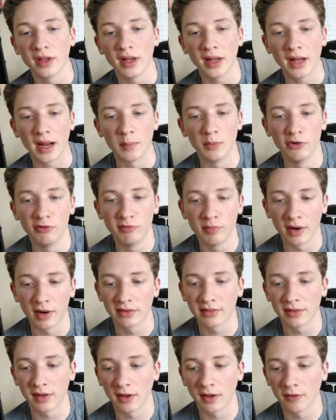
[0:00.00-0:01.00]
I moved
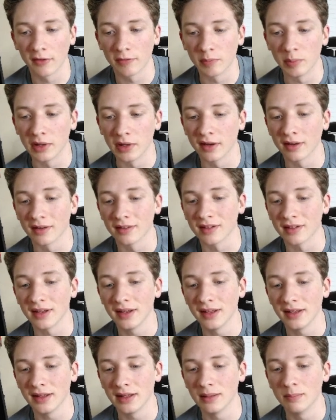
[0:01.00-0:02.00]
myself because
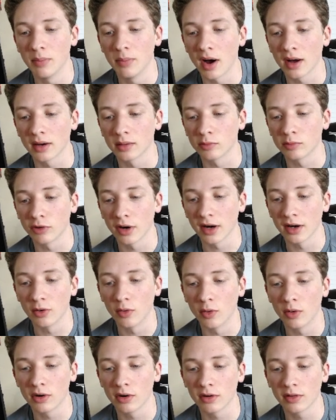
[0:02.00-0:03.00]
in the bottom right
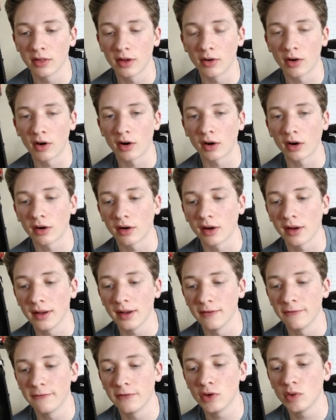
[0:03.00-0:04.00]
corner there are
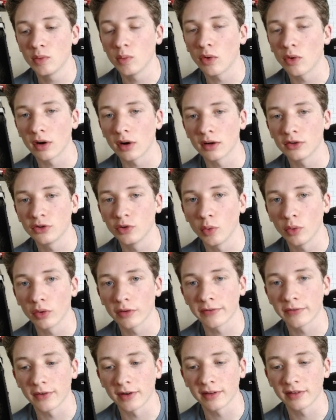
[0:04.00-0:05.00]
a few more
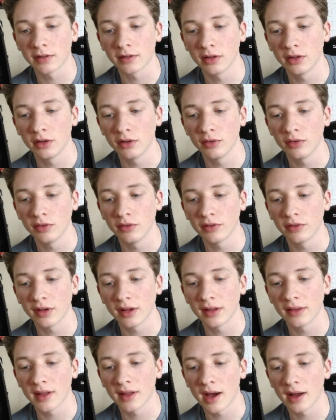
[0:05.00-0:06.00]
tools for us to use,
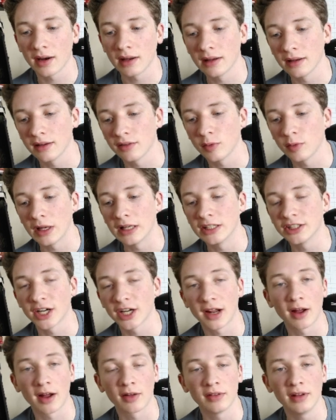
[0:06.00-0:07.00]
and that is we can
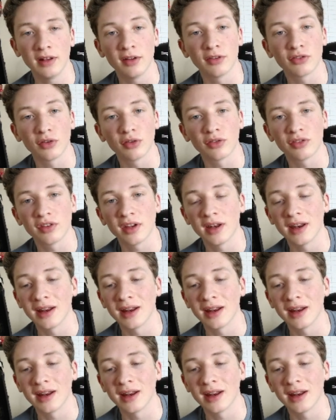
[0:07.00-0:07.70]
check out the associated